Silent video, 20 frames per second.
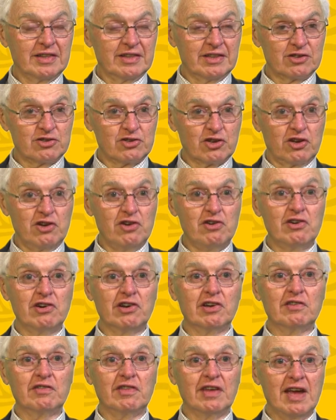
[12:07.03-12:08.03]

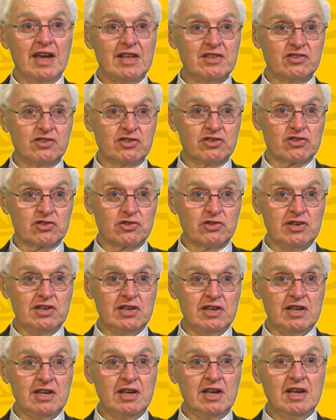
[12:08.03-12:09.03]
securing of the ANZUS
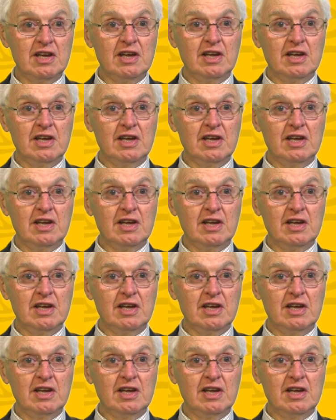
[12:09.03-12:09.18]
Treaty.